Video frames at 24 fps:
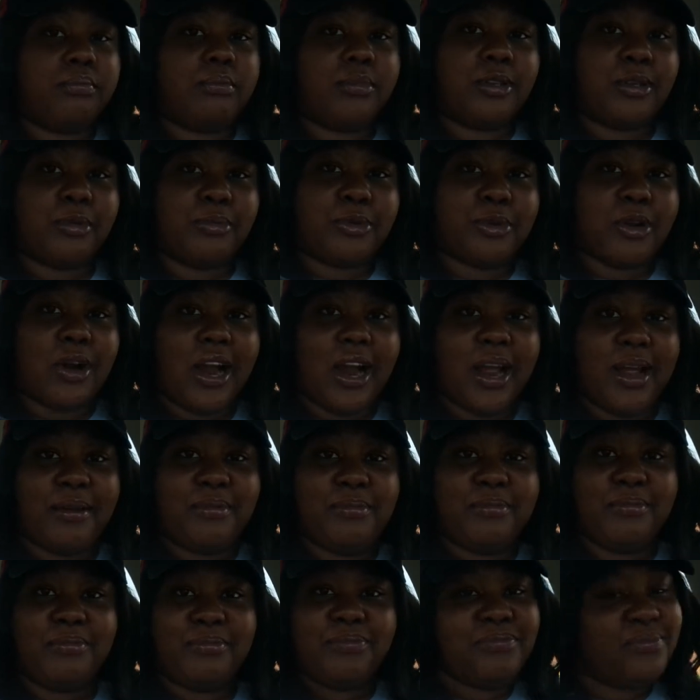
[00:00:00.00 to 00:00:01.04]

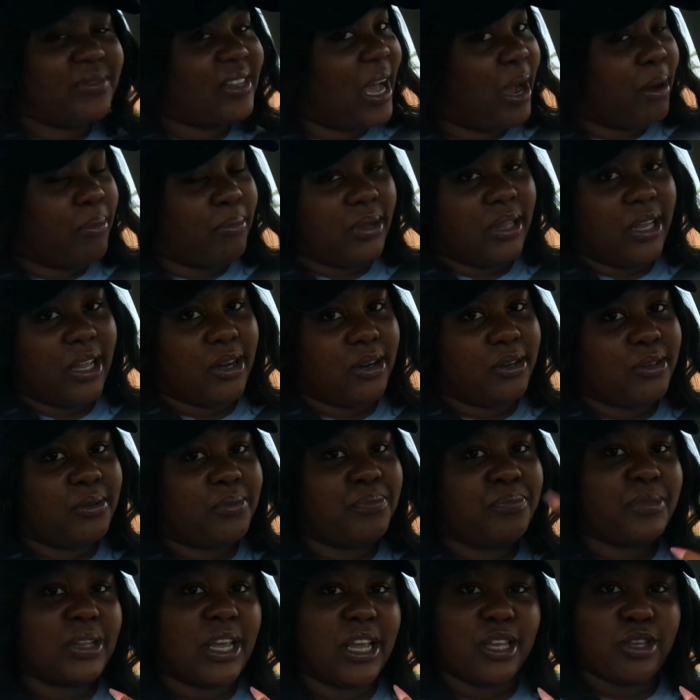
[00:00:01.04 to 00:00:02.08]
subscribe down below,
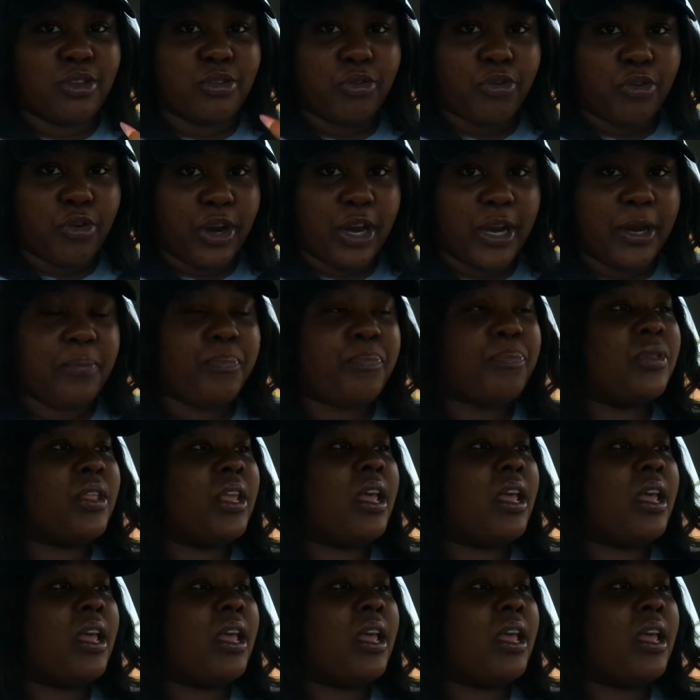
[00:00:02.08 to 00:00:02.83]
it's free.